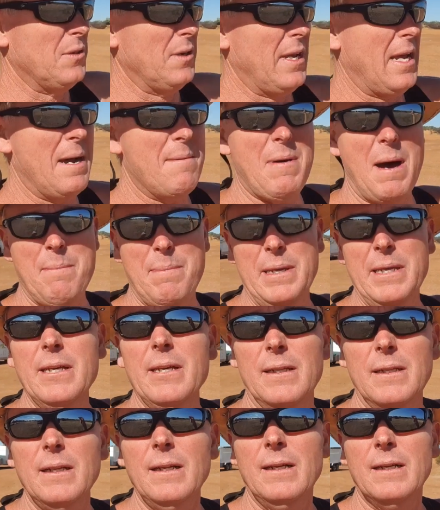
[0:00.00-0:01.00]
sort of come
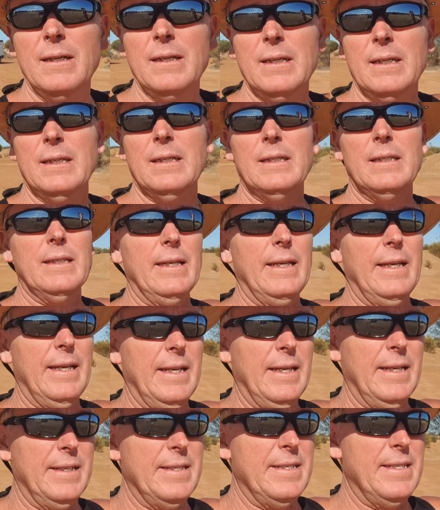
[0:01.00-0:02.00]
uphill
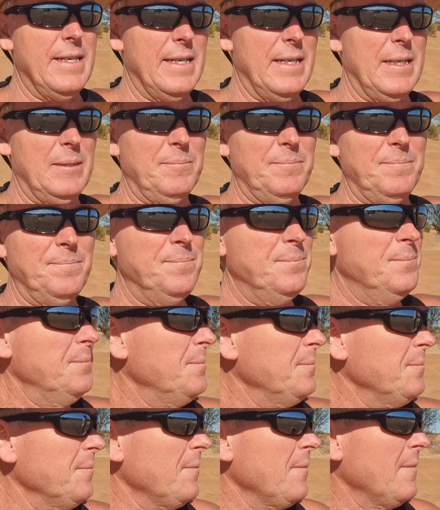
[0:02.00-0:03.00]
and
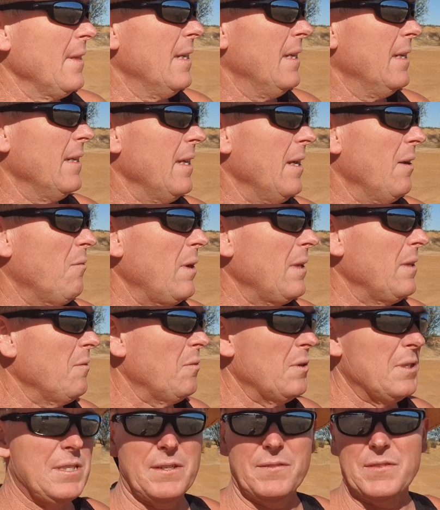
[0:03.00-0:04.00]
run
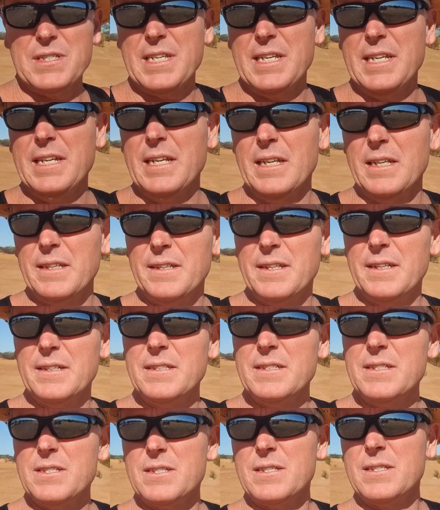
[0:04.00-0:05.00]
the risk of skidding and
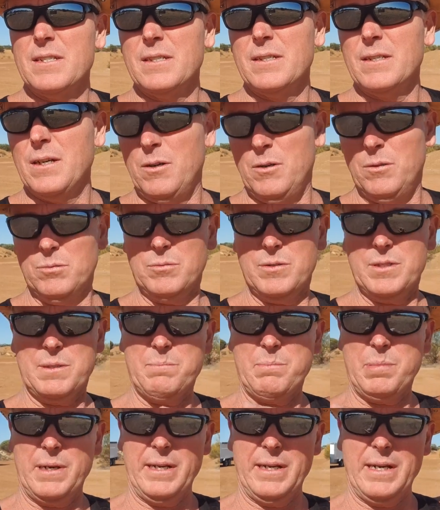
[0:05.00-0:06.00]
things, I'll
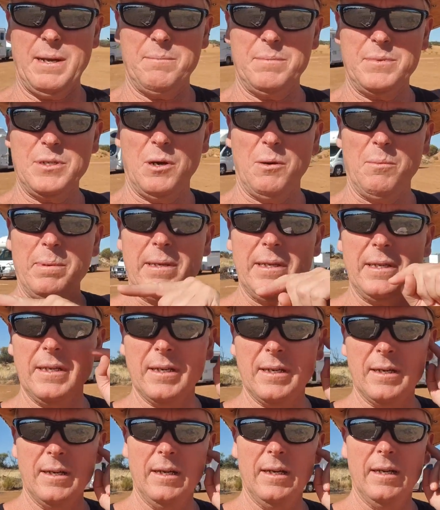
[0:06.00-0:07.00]
just bring it up top
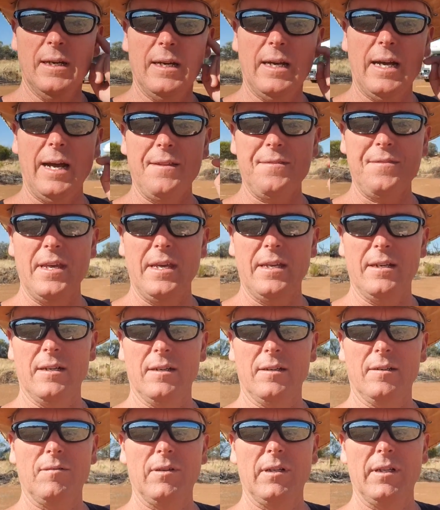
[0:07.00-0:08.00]
here. And then
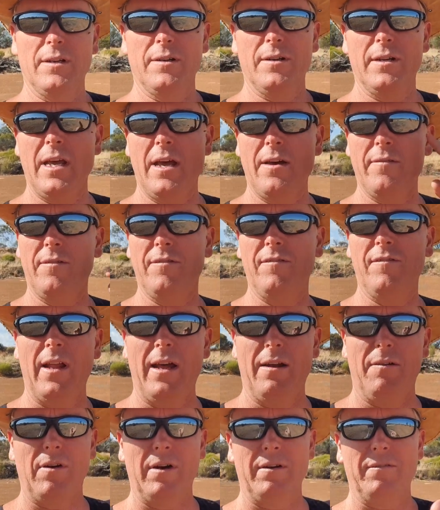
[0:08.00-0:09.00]
I really only have a
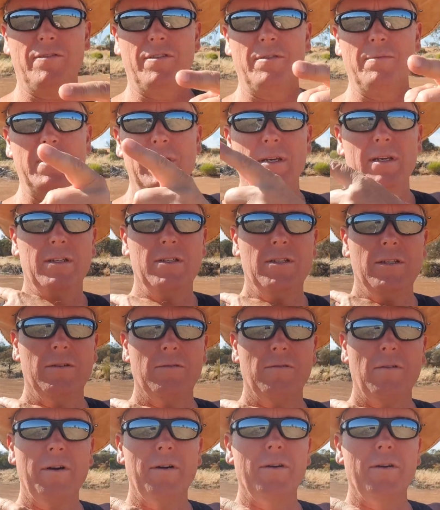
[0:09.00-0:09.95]
flat run from there to the